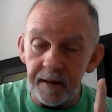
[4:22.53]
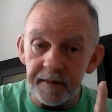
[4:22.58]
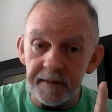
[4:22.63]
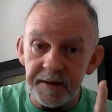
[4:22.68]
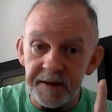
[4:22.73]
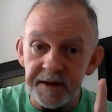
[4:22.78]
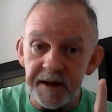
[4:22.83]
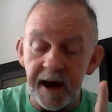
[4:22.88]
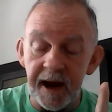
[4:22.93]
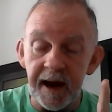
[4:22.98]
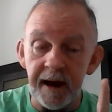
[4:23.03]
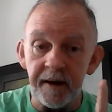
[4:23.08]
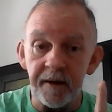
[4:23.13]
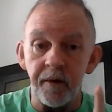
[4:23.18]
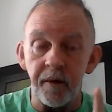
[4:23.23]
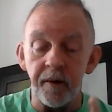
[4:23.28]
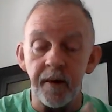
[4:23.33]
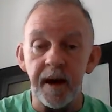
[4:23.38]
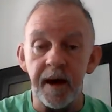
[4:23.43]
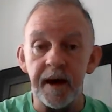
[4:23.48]
stand
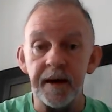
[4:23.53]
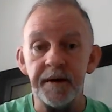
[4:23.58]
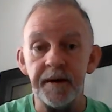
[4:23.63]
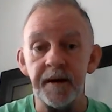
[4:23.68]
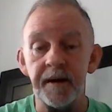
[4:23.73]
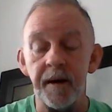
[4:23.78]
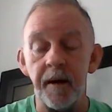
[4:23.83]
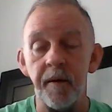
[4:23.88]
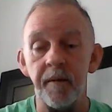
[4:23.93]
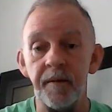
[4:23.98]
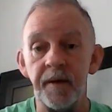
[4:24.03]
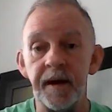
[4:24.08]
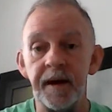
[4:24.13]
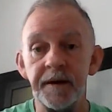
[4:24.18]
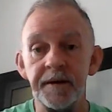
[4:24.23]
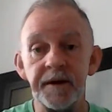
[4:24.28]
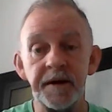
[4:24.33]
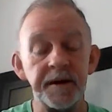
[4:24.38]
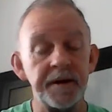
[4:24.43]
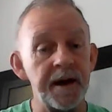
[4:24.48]
corrected on
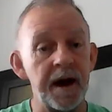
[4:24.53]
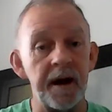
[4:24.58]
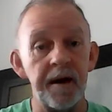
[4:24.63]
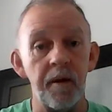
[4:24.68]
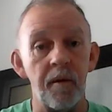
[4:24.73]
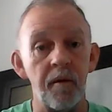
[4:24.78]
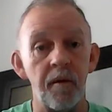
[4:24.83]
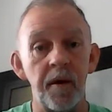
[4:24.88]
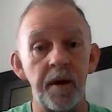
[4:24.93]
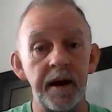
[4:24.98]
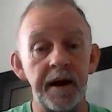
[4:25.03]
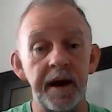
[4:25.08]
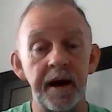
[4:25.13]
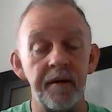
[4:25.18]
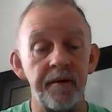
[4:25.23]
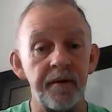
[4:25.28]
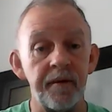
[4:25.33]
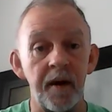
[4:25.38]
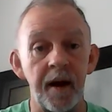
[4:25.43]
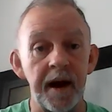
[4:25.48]
this, because I don't want to
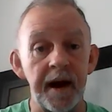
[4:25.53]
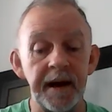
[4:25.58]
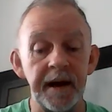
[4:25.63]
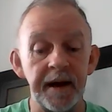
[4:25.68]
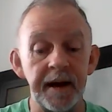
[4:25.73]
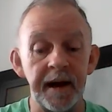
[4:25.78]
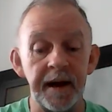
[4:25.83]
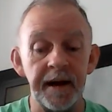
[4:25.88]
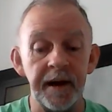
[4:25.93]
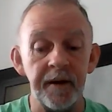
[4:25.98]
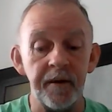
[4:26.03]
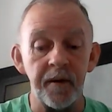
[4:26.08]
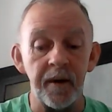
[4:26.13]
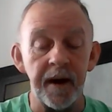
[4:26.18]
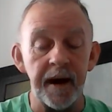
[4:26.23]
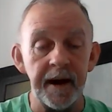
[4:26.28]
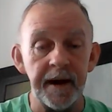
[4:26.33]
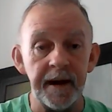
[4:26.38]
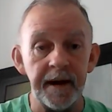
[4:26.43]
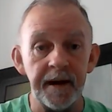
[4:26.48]
give Reagan any
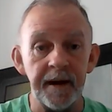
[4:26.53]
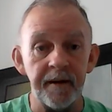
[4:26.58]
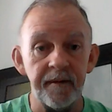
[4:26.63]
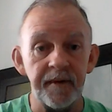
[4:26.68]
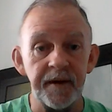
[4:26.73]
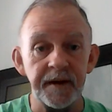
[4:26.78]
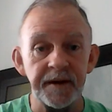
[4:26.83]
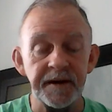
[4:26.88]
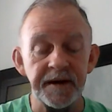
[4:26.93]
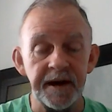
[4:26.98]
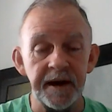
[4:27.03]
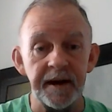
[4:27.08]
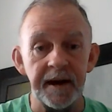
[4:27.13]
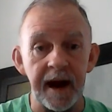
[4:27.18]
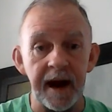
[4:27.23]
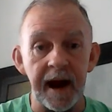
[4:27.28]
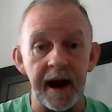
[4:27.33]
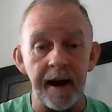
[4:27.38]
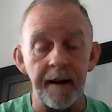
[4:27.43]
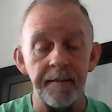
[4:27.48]
credit if this didn't
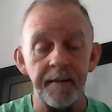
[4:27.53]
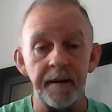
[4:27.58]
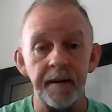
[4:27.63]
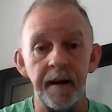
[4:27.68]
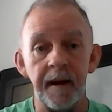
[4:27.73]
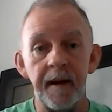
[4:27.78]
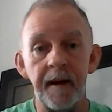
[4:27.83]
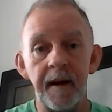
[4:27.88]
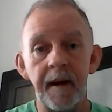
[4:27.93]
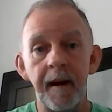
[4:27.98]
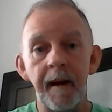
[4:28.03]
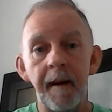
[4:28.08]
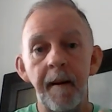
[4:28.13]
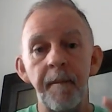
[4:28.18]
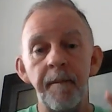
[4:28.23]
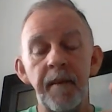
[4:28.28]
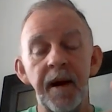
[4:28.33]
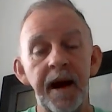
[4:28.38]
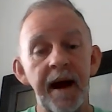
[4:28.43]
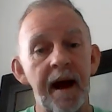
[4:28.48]
happen.
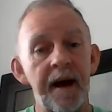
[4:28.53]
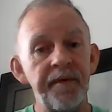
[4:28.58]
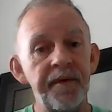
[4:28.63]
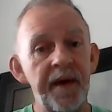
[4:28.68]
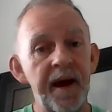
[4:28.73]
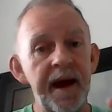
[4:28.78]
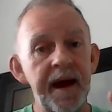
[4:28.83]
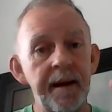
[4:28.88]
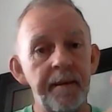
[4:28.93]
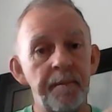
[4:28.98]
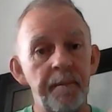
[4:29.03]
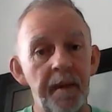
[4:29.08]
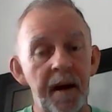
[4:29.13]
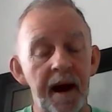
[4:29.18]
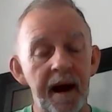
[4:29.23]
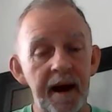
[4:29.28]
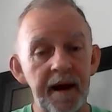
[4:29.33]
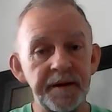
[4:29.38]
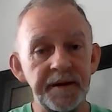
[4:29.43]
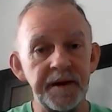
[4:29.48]
But I think
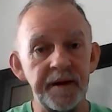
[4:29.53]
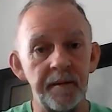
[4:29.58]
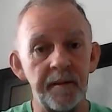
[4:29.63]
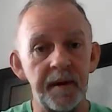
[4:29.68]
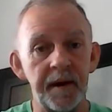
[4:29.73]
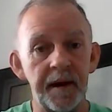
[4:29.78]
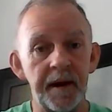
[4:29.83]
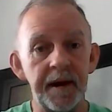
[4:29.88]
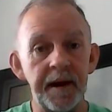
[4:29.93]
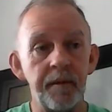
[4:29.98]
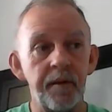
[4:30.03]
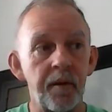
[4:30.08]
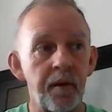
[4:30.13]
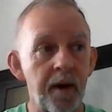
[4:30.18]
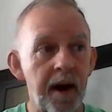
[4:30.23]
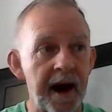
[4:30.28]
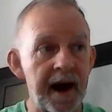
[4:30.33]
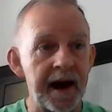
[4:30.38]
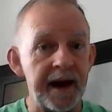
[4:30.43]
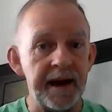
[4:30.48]
possibly
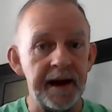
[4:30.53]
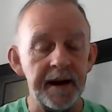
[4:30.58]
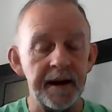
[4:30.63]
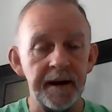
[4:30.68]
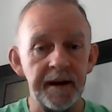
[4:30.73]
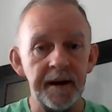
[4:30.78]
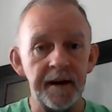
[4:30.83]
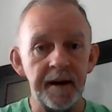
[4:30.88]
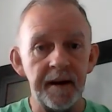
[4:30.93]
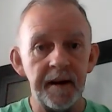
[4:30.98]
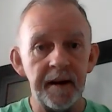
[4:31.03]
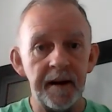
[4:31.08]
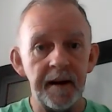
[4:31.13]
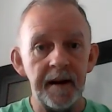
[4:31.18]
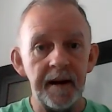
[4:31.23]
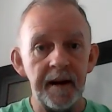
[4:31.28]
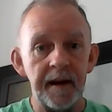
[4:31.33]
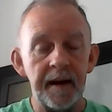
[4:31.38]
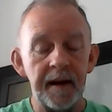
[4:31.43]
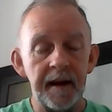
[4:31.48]
Reagan
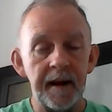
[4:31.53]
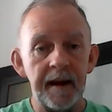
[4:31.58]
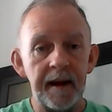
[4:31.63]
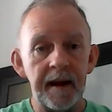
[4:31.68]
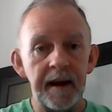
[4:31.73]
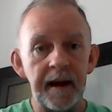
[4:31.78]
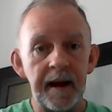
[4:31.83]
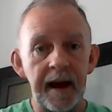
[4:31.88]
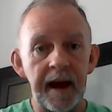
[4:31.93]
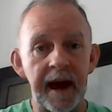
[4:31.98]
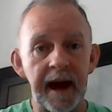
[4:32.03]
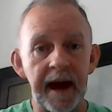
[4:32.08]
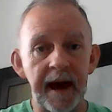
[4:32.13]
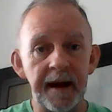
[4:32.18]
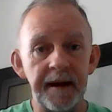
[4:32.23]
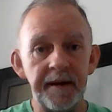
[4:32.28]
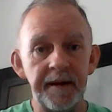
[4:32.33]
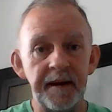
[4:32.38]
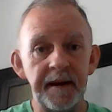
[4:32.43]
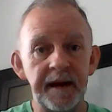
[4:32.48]

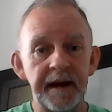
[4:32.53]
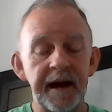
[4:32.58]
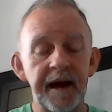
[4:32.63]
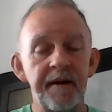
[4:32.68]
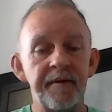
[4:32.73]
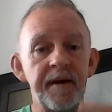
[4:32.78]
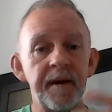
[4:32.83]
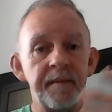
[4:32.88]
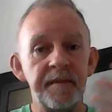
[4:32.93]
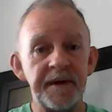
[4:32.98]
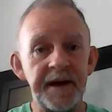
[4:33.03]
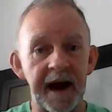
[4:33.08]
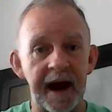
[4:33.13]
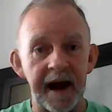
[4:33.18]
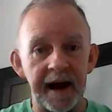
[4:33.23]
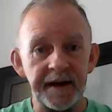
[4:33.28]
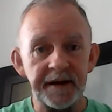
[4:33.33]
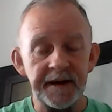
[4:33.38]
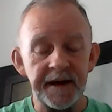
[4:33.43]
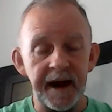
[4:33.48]
had given
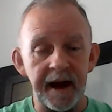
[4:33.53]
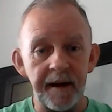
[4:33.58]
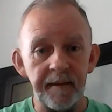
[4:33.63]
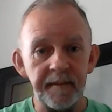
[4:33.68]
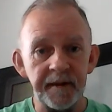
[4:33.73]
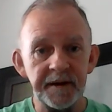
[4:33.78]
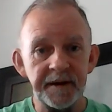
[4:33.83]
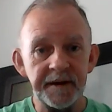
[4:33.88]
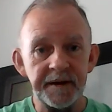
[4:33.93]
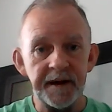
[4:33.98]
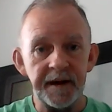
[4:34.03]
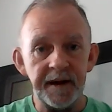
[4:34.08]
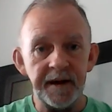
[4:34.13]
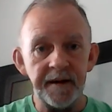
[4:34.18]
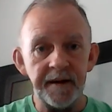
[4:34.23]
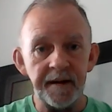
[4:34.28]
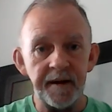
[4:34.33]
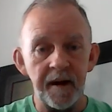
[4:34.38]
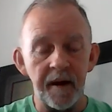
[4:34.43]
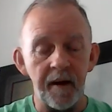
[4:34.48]
tax amnesty
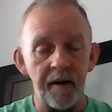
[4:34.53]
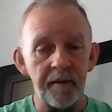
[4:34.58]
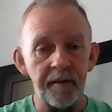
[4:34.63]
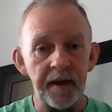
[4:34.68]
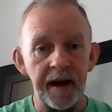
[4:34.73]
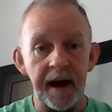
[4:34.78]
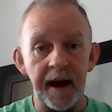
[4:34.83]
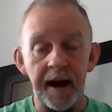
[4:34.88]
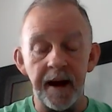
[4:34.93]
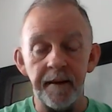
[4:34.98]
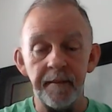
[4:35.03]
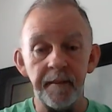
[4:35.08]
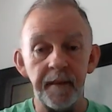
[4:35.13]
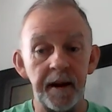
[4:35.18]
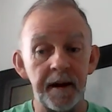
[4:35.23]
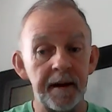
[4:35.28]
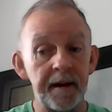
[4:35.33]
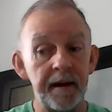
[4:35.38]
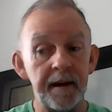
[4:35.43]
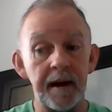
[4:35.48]
on that,
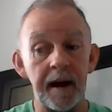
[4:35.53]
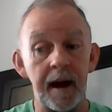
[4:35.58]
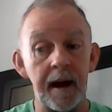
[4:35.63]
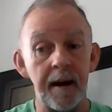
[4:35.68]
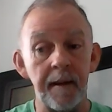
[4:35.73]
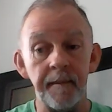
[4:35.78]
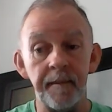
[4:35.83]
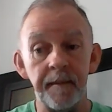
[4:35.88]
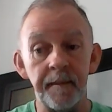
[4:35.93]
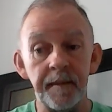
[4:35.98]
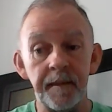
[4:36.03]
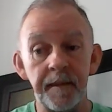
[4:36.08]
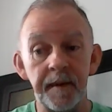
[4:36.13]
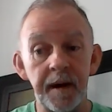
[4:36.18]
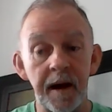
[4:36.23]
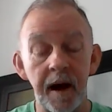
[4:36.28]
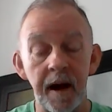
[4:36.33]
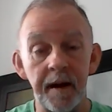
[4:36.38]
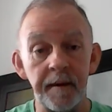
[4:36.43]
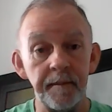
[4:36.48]
but I'm
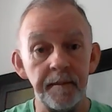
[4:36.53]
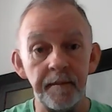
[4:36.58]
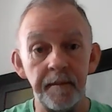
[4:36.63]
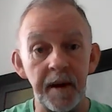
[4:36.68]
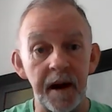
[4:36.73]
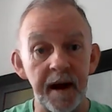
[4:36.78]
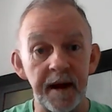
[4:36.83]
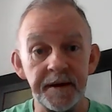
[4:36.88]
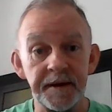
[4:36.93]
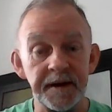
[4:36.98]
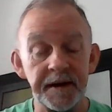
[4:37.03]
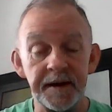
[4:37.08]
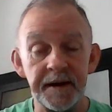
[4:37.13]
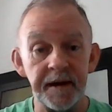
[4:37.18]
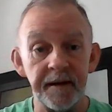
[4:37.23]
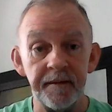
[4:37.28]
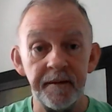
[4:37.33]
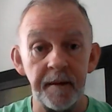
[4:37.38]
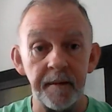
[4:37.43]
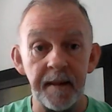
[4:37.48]
not
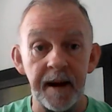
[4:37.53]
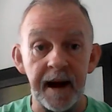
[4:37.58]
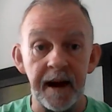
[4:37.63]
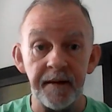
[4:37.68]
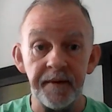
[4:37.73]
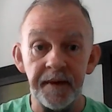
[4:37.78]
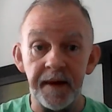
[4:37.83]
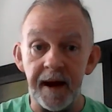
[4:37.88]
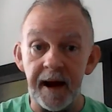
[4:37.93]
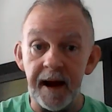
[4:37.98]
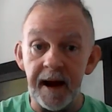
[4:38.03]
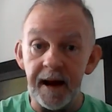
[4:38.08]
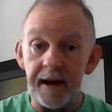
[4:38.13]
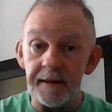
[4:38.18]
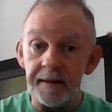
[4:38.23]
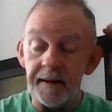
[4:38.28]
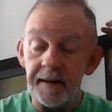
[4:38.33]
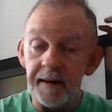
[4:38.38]
positive about that.